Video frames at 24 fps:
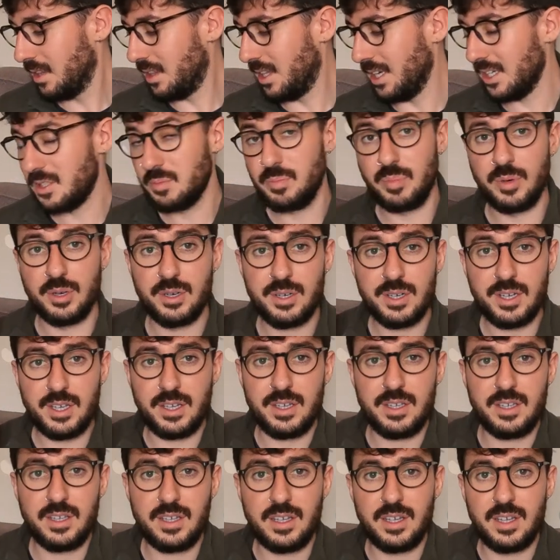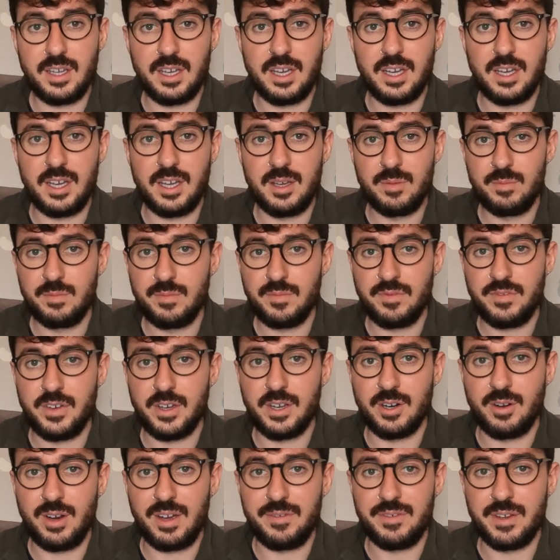this book,
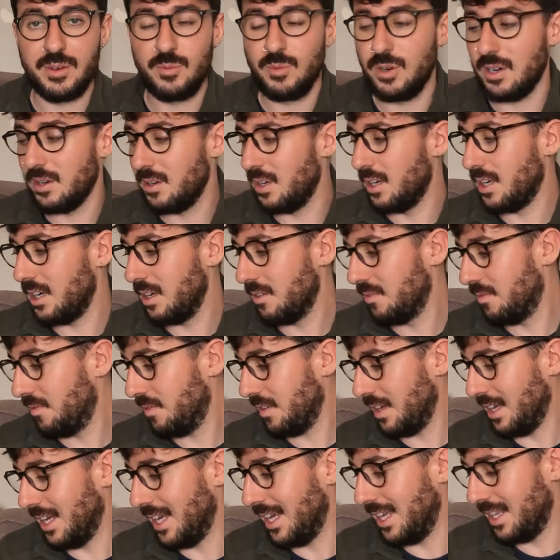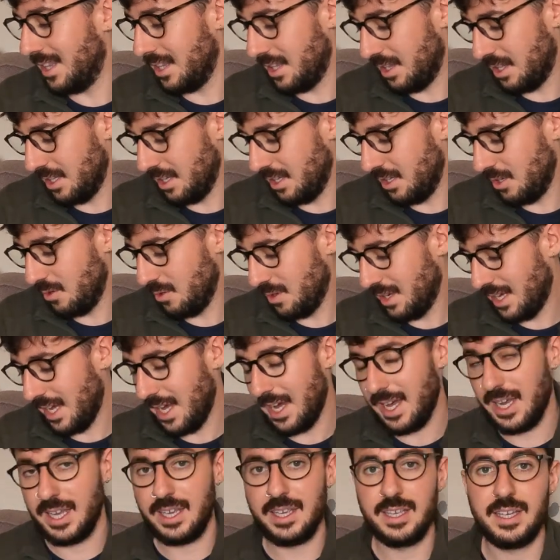Photographing Wildlife in the
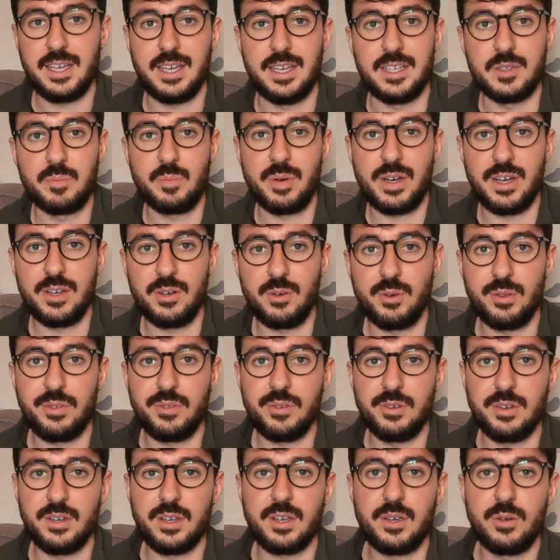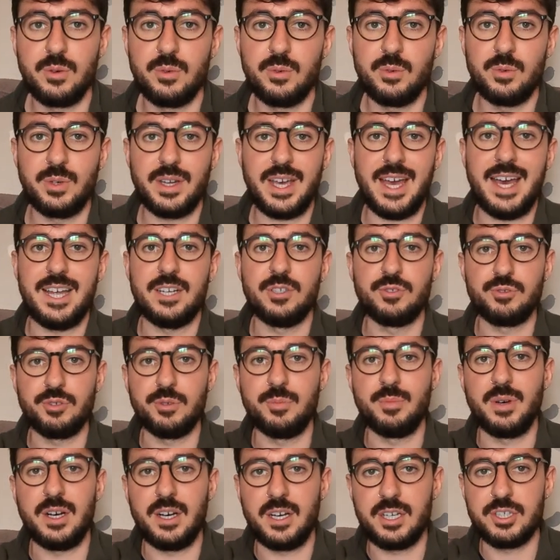UK. It's by an author called
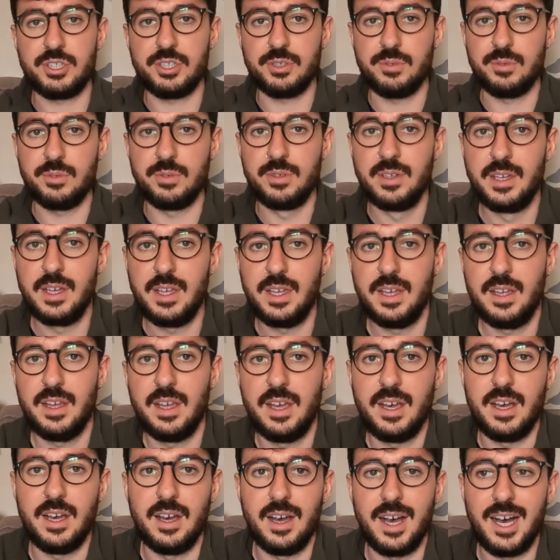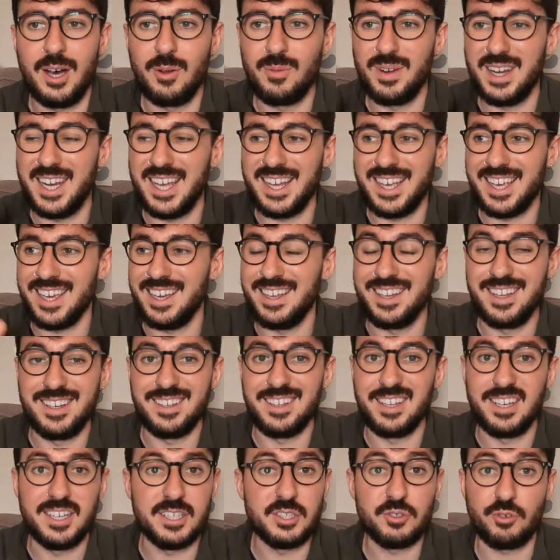Andrew Marshall. I'll link it
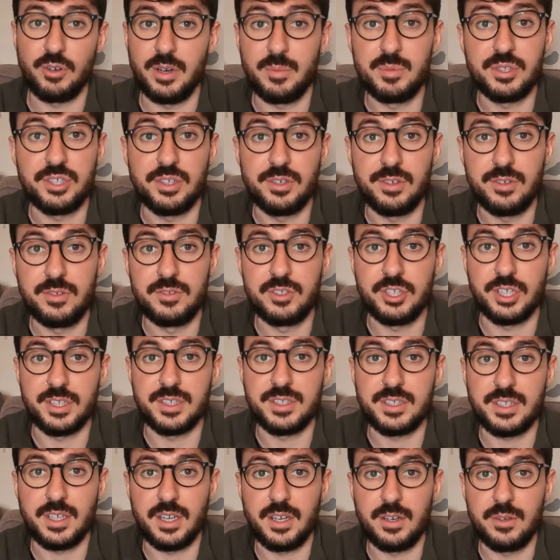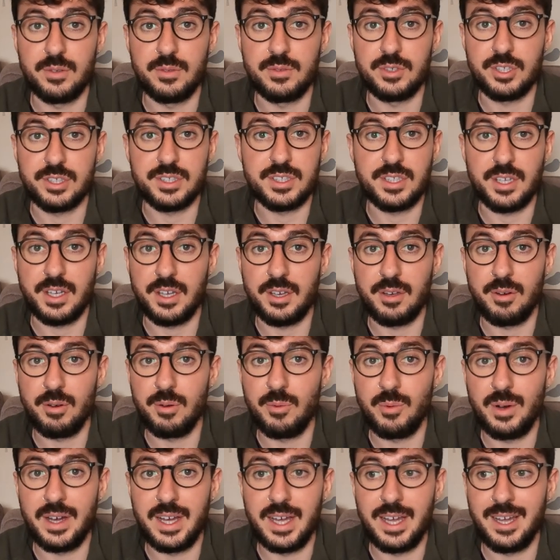in the description just so you're
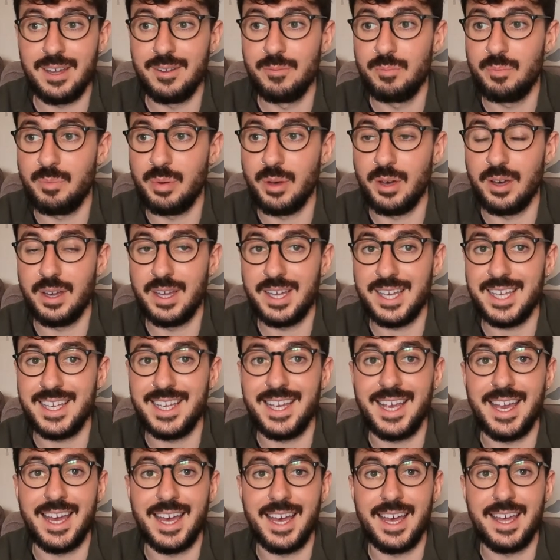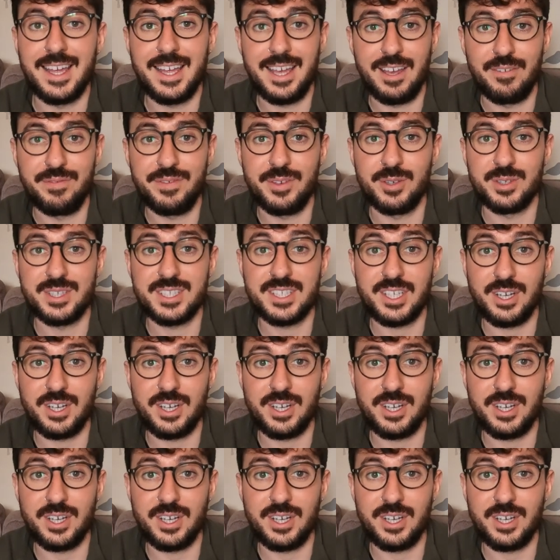aware. But yeah, if you're